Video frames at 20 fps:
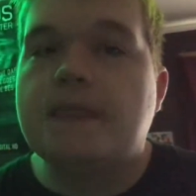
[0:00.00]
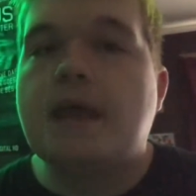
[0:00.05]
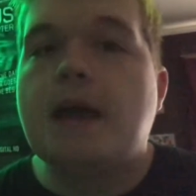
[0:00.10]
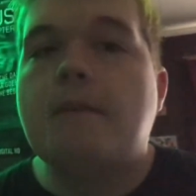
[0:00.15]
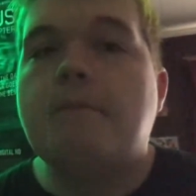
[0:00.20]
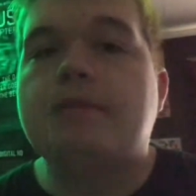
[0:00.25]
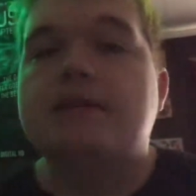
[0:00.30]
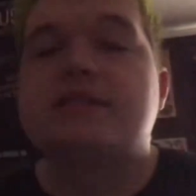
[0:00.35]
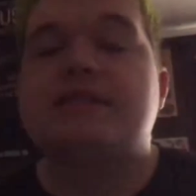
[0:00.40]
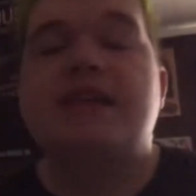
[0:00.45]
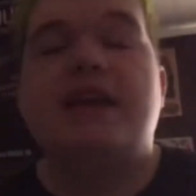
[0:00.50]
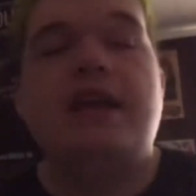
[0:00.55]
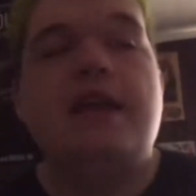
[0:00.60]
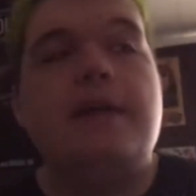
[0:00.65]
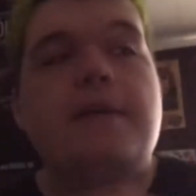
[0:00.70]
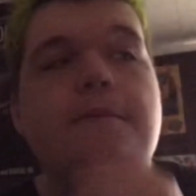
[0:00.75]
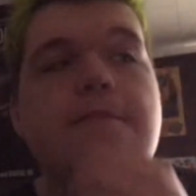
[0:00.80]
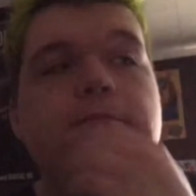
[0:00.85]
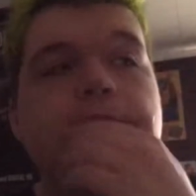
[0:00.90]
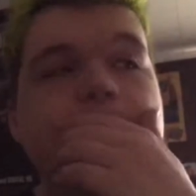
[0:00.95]
But see,
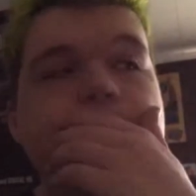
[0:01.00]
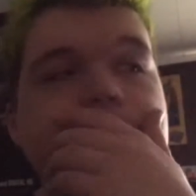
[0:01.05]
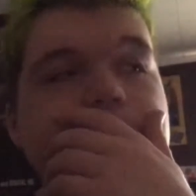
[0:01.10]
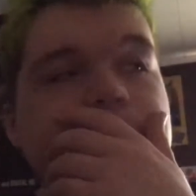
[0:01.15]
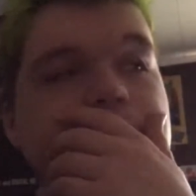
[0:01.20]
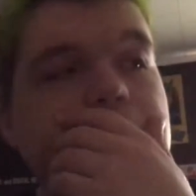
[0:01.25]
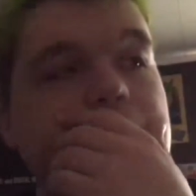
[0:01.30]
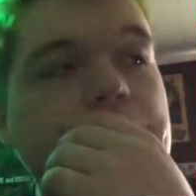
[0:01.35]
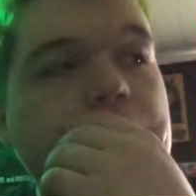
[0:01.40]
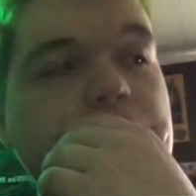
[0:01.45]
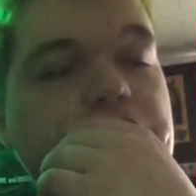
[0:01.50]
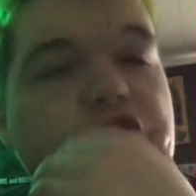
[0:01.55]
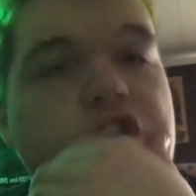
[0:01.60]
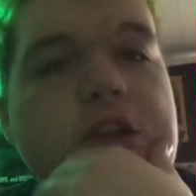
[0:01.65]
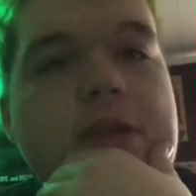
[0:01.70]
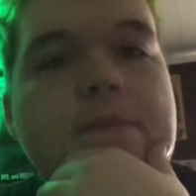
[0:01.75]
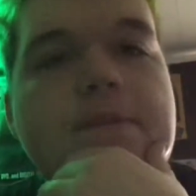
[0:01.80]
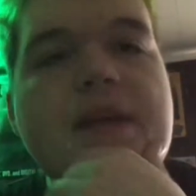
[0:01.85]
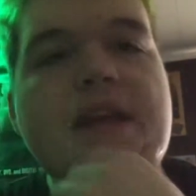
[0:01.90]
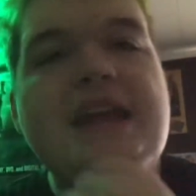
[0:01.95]
could it
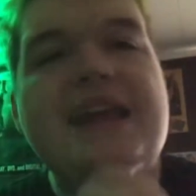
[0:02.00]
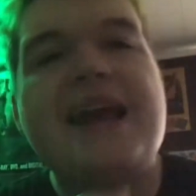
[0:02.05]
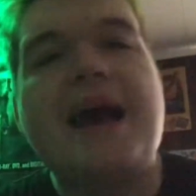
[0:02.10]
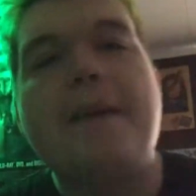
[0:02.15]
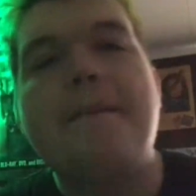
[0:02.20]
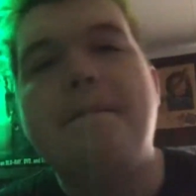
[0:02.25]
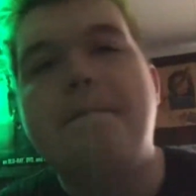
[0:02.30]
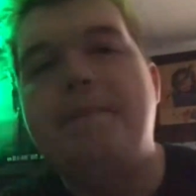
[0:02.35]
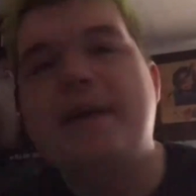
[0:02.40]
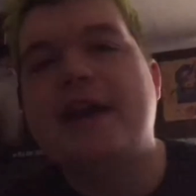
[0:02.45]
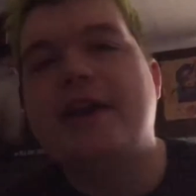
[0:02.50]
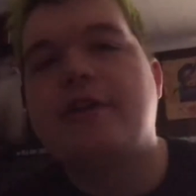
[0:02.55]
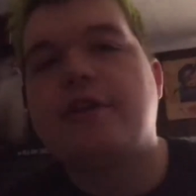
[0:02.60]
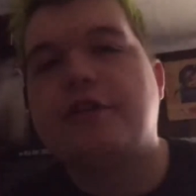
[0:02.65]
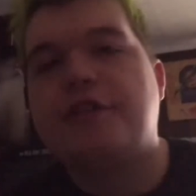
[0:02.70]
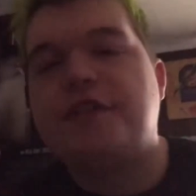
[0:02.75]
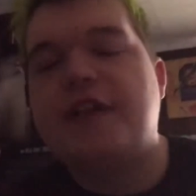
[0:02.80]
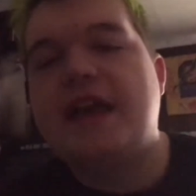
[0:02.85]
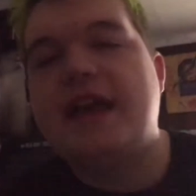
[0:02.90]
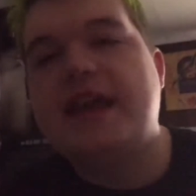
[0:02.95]
be a bigger
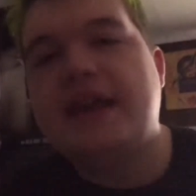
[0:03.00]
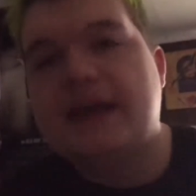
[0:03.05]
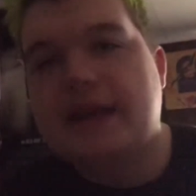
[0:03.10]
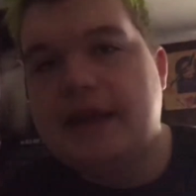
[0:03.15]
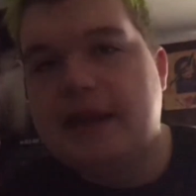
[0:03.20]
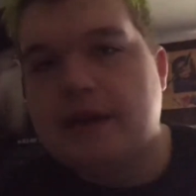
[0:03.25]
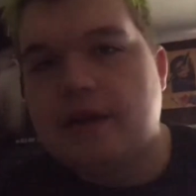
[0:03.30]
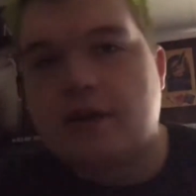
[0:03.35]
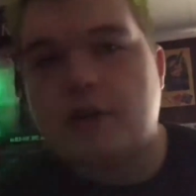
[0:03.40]
thing here?